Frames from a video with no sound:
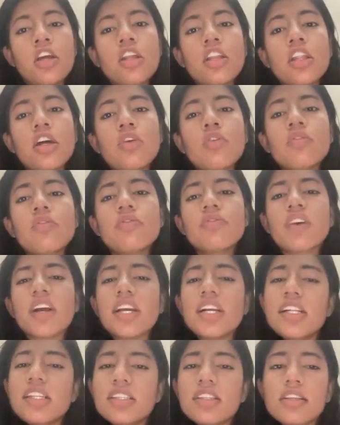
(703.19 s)
Now
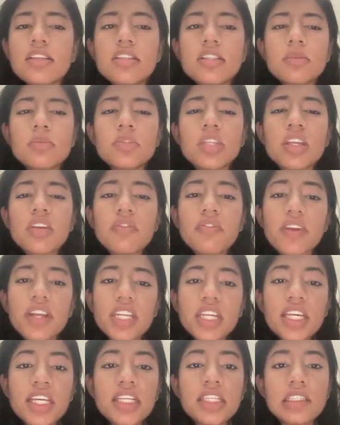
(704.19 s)
file systems are
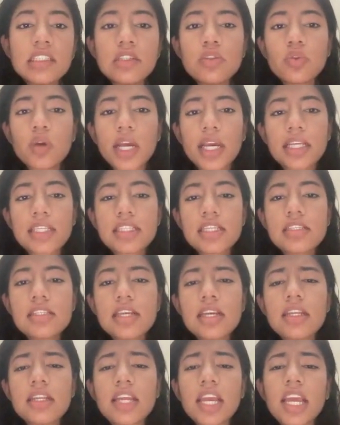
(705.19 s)
very easy to access
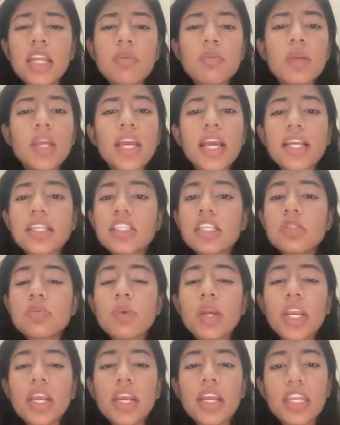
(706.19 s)
and can be accessed
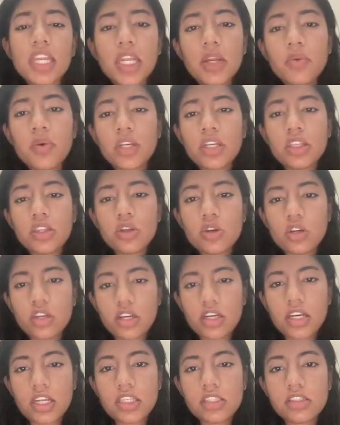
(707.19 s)
by anyone in the
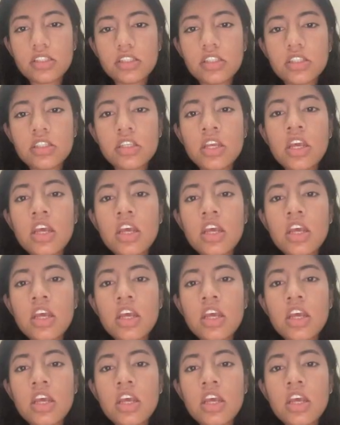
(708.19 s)
organization.